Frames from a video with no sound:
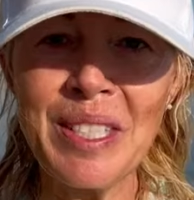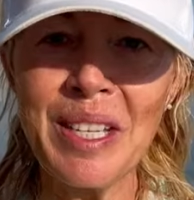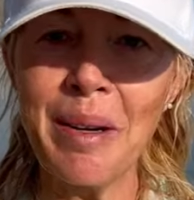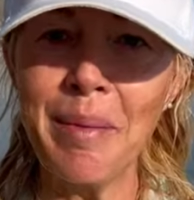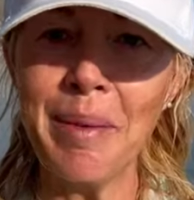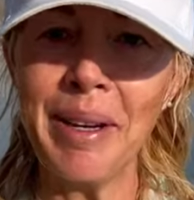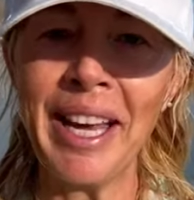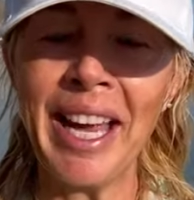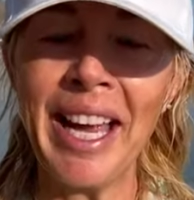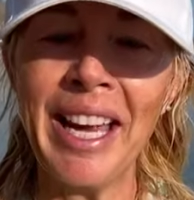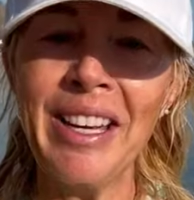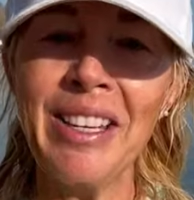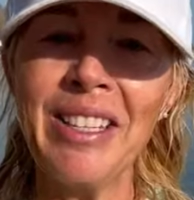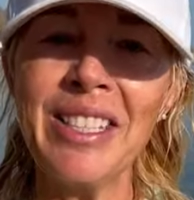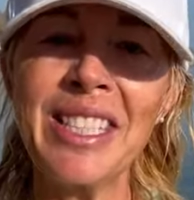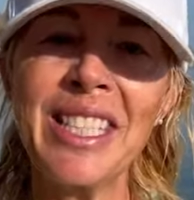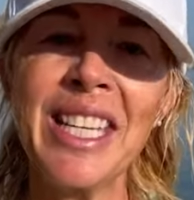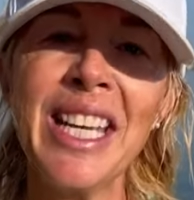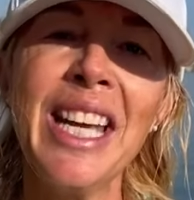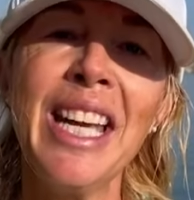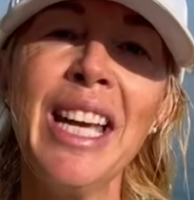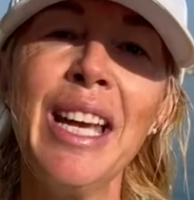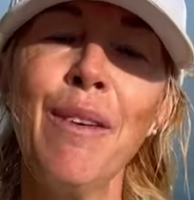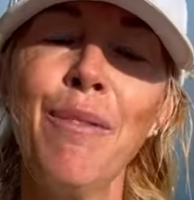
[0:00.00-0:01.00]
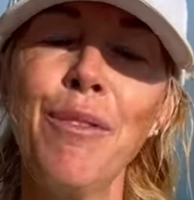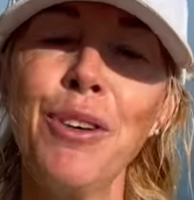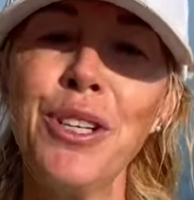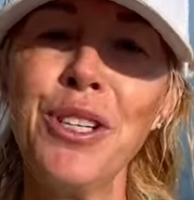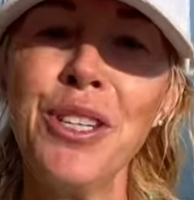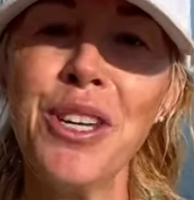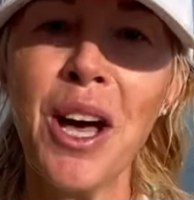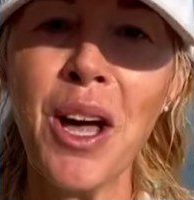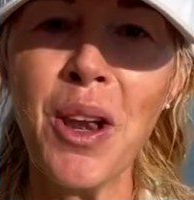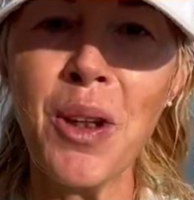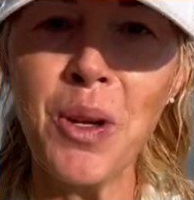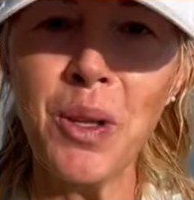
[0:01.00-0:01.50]
coming out. If you're
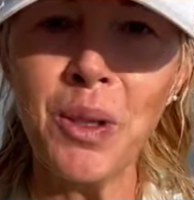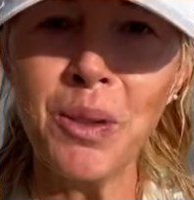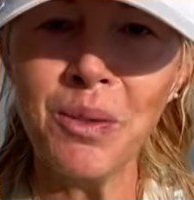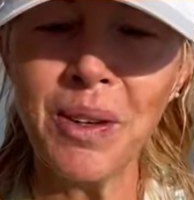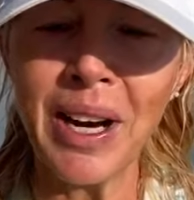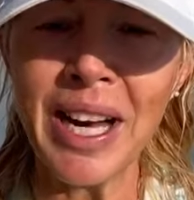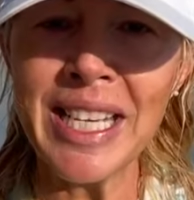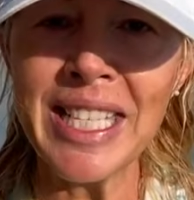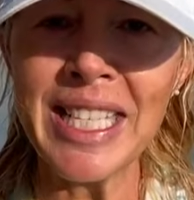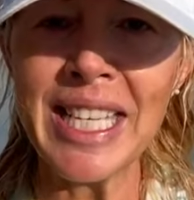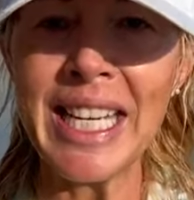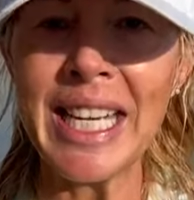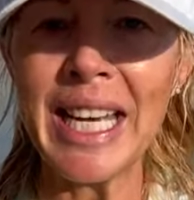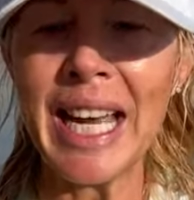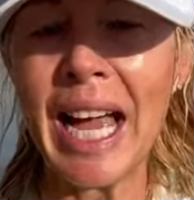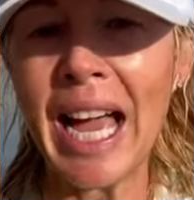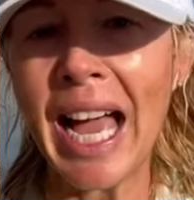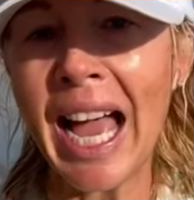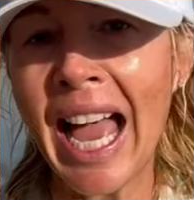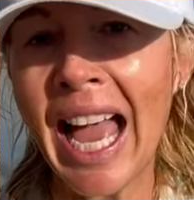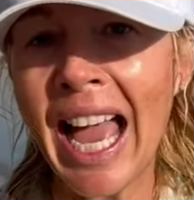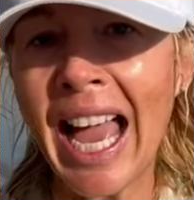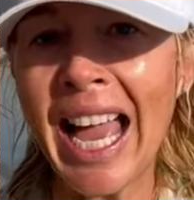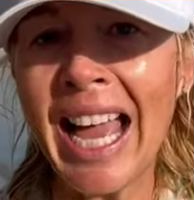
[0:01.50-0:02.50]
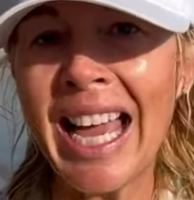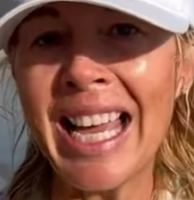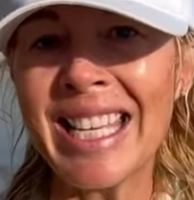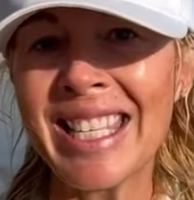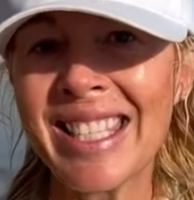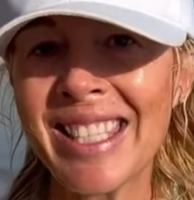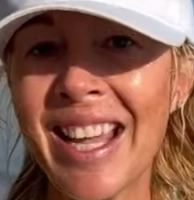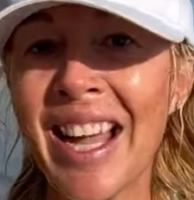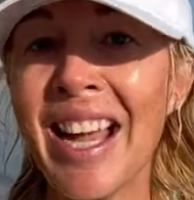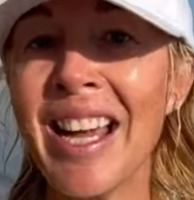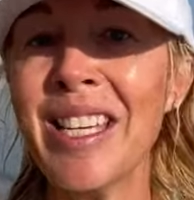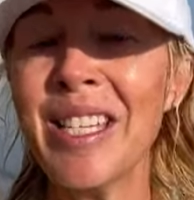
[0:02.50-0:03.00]
not already
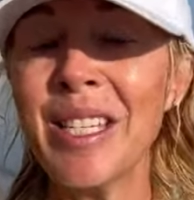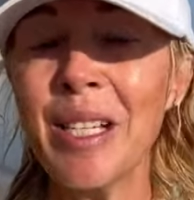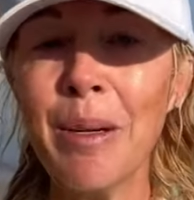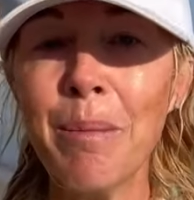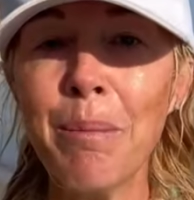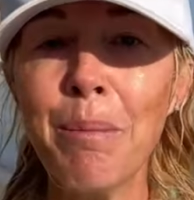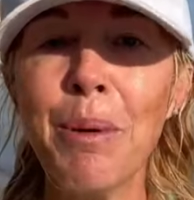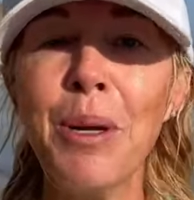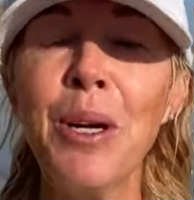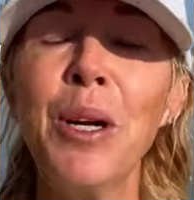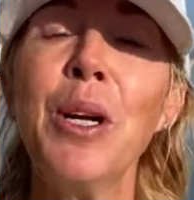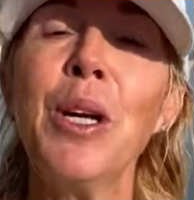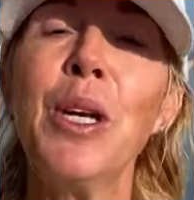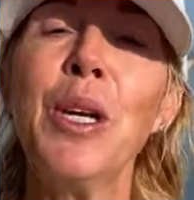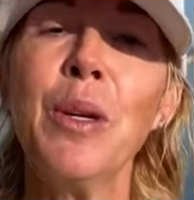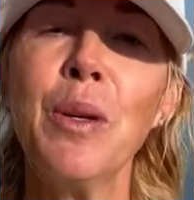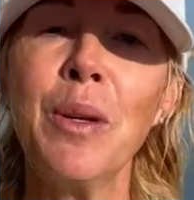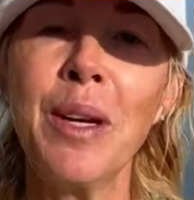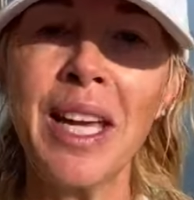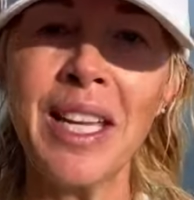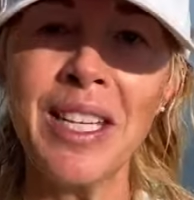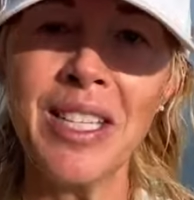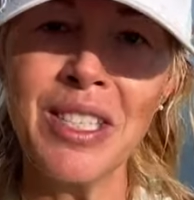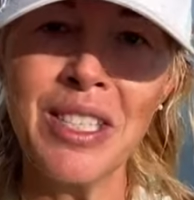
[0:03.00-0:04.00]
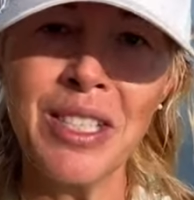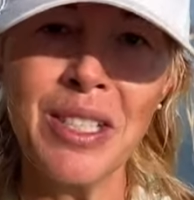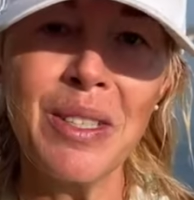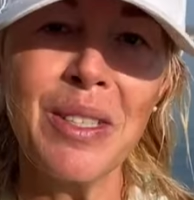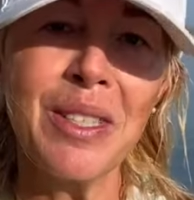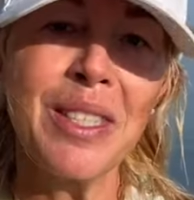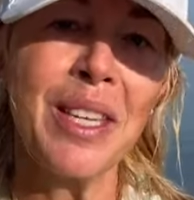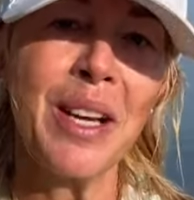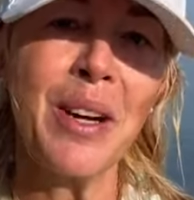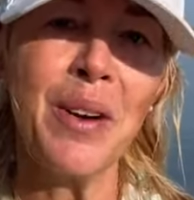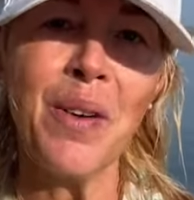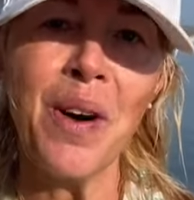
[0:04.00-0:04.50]
signed up, you can do
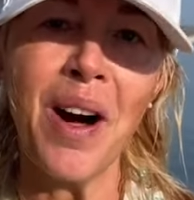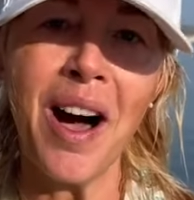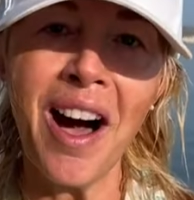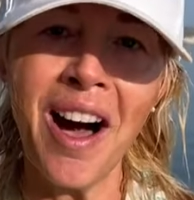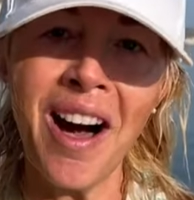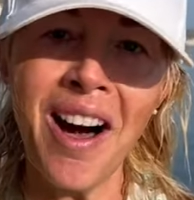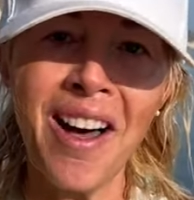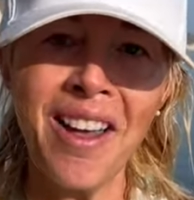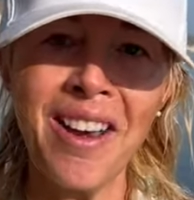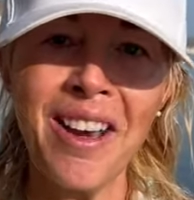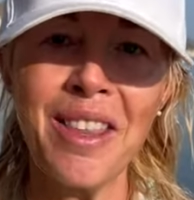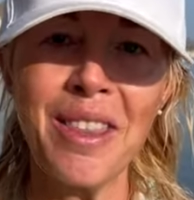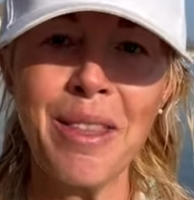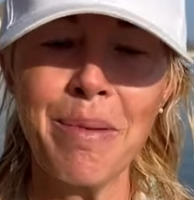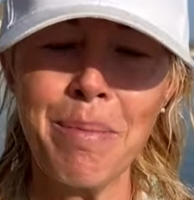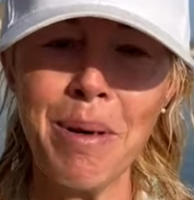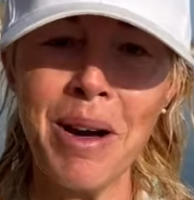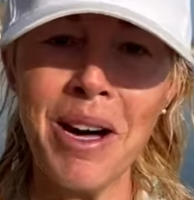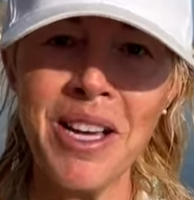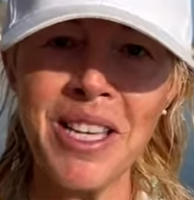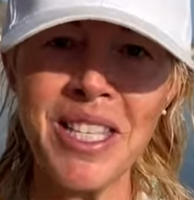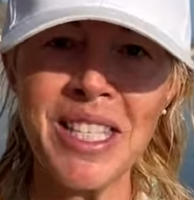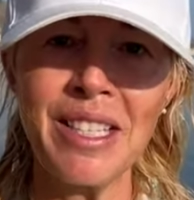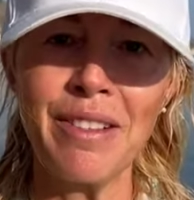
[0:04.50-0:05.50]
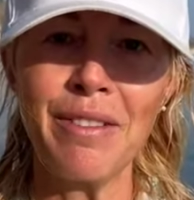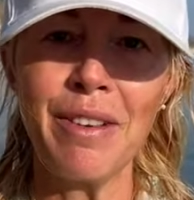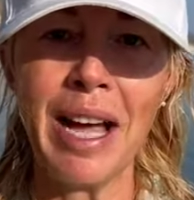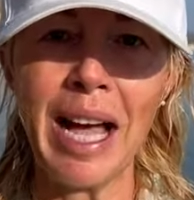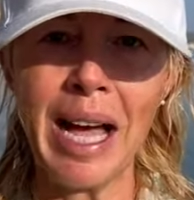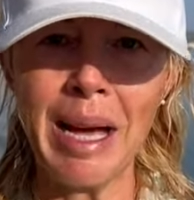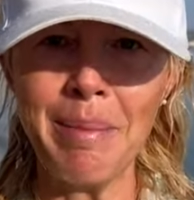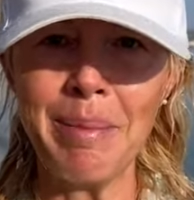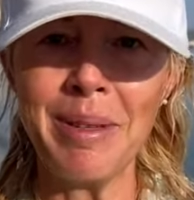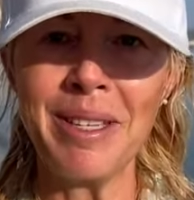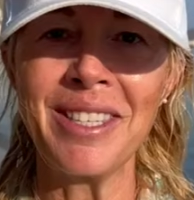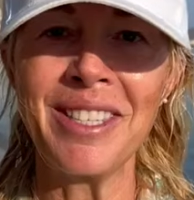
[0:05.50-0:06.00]
so on
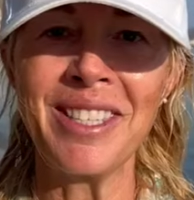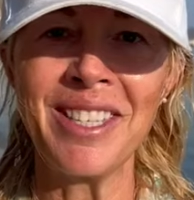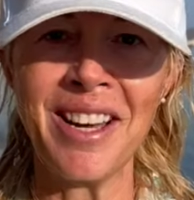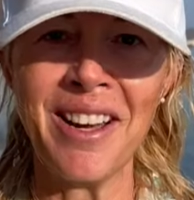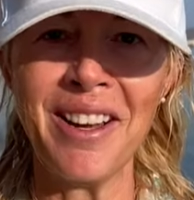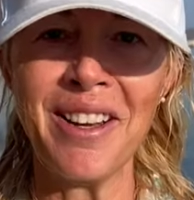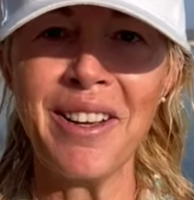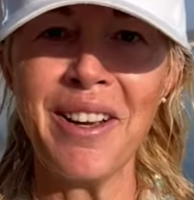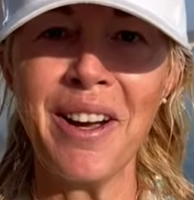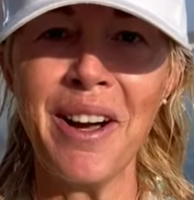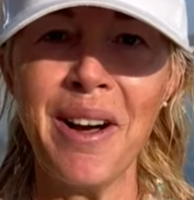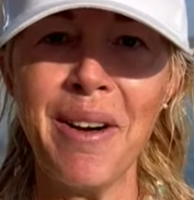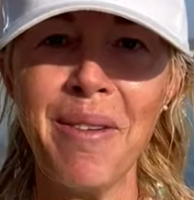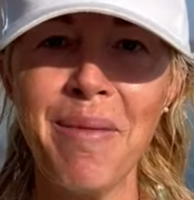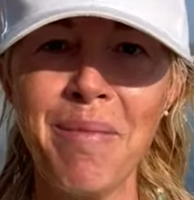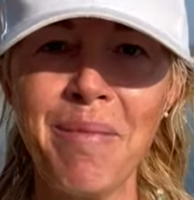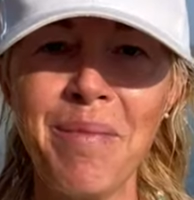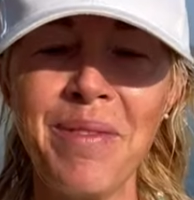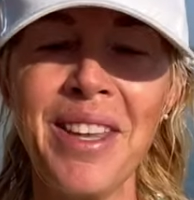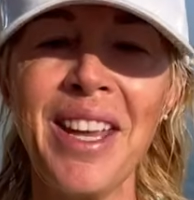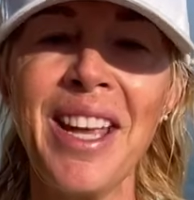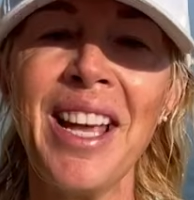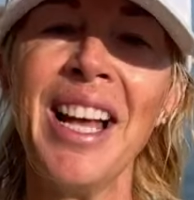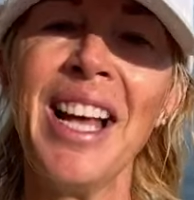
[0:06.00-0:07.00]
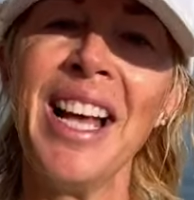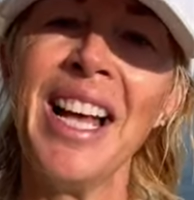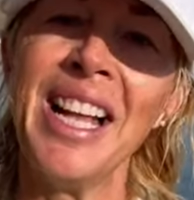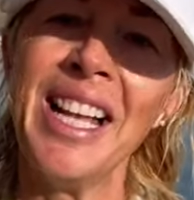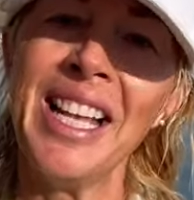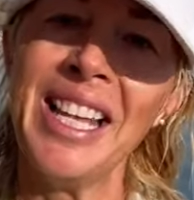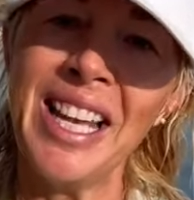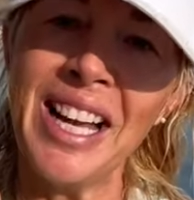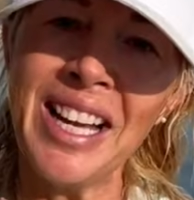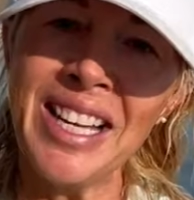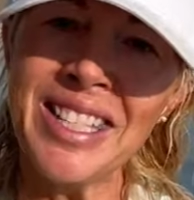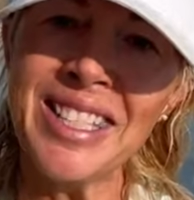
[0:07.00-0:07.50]
thepositivehabit.com.
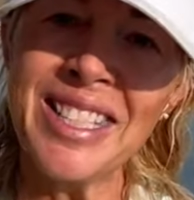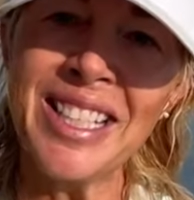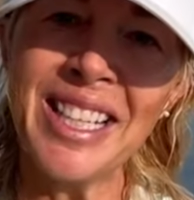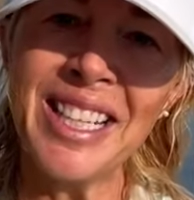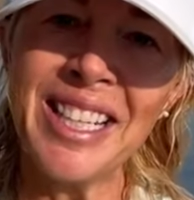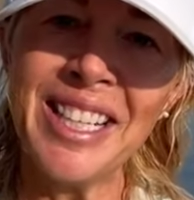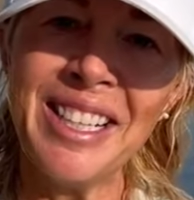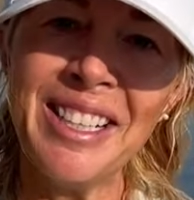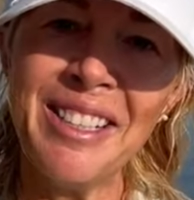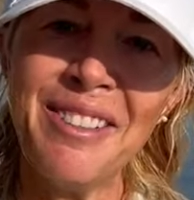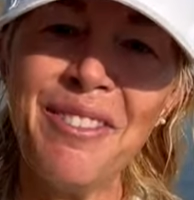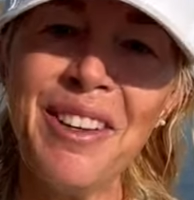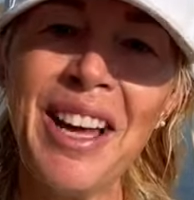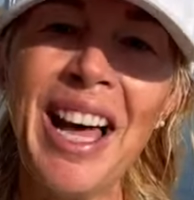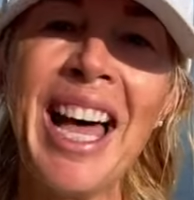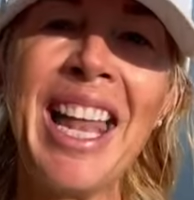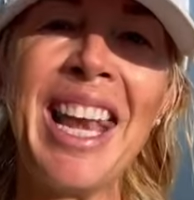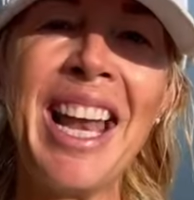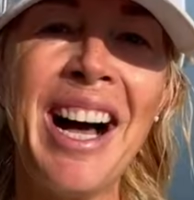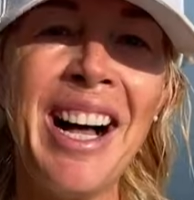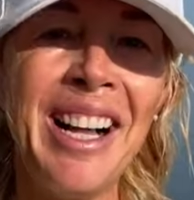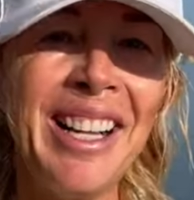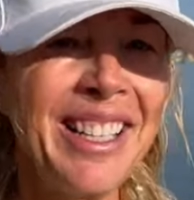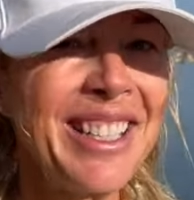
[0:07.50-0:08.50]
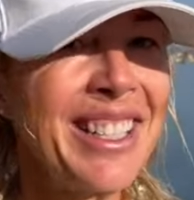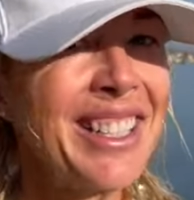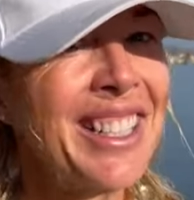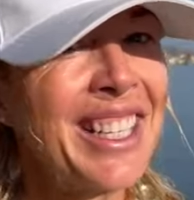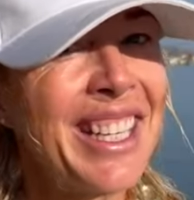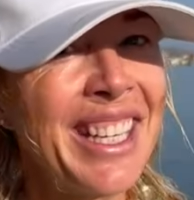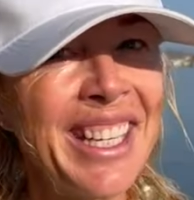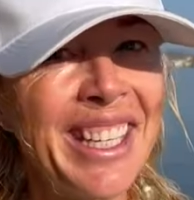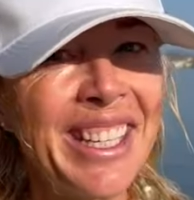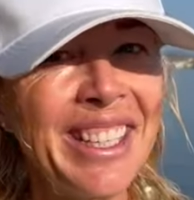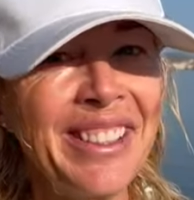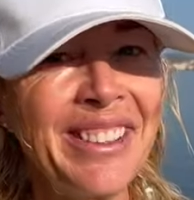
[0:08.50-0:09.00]
Lots of love, and I'll
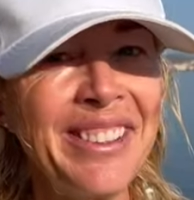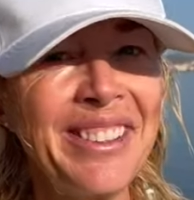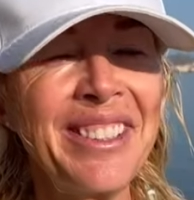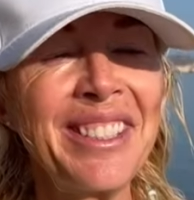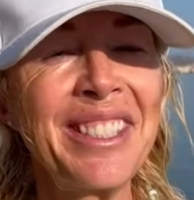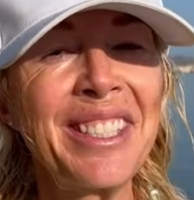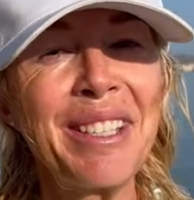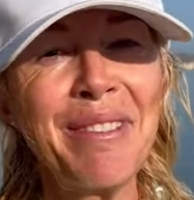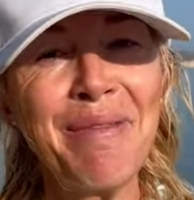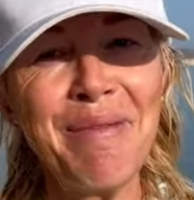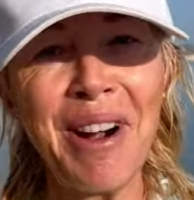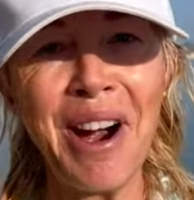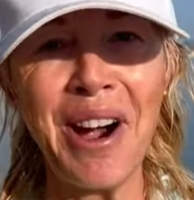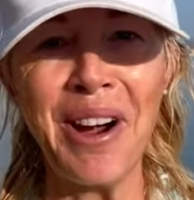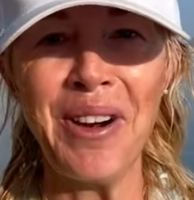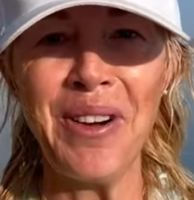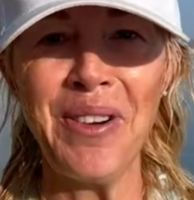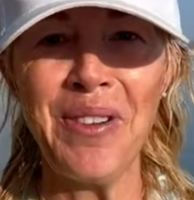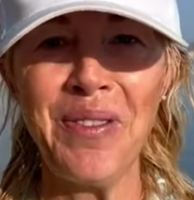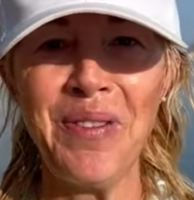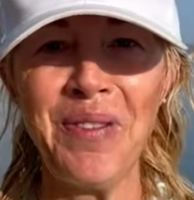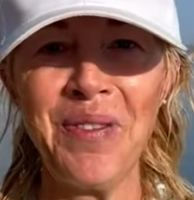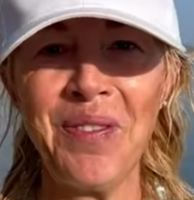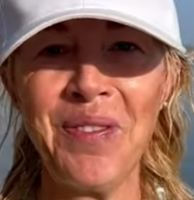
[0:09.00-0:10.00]
see you tomorrow.